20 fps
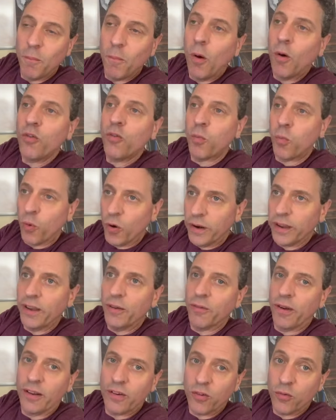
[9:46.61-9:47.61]
most
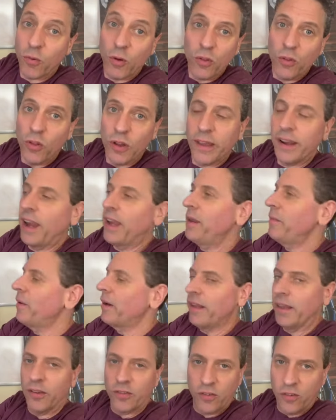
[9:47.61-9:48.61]
working writers won't look at
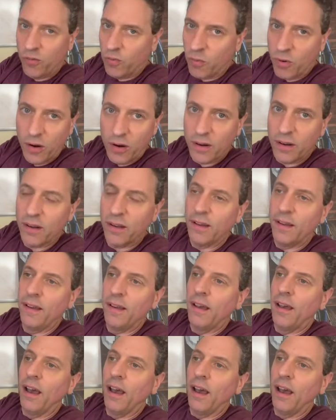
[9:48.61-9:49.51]
anybody else's work.